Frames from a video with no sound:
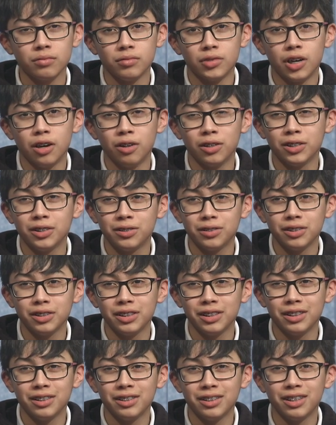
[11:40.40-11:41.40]

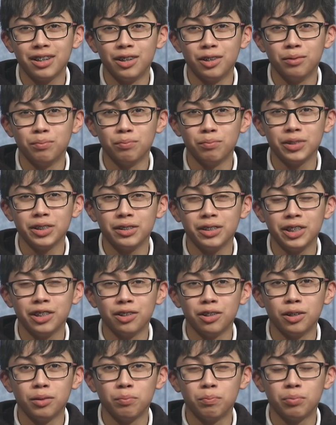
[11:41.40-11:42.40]
Honestly, um,
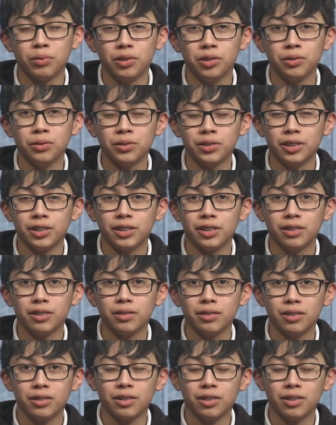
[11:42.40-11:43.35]
either producing